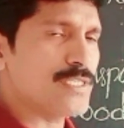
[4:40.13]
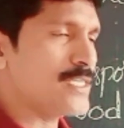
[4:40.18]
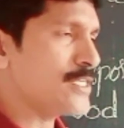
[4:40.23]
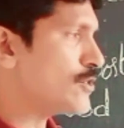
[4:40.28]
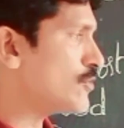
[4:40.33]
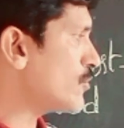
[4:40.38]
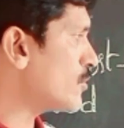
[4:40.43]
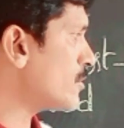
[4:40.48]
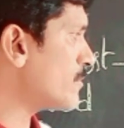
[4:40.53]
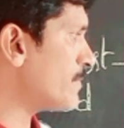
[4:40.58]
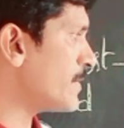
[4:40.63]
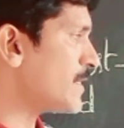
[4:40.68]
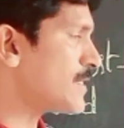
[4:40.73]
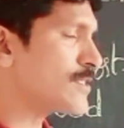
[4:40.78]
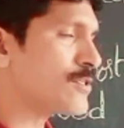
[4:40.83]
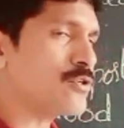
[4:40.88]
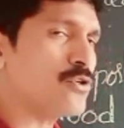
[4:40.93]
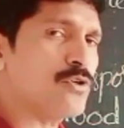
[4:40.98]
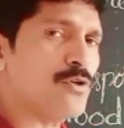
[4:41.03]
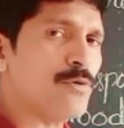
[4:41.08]
Tissues
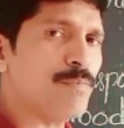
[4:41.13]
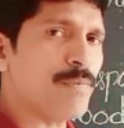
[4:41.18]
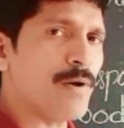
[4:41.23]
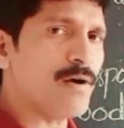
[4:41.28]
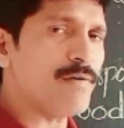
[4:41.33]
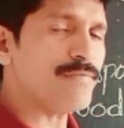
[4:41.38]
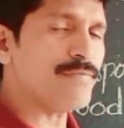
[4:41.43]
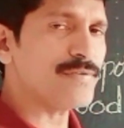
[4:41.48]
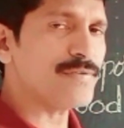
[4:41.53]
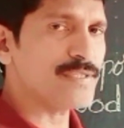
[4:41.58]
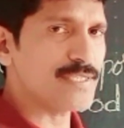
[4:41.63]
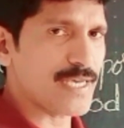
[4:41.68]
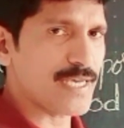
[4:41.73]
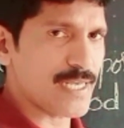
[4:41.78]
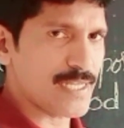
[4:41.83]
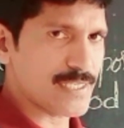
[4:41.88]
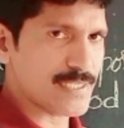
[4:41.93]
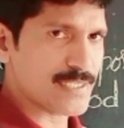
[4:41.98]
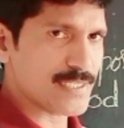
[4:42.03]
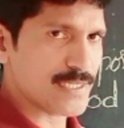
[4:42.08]
means group of
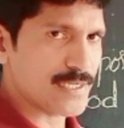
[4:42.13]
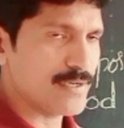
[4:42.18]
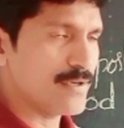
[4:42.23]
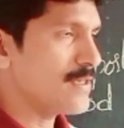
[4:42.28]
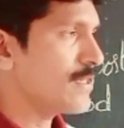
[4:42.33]
cells.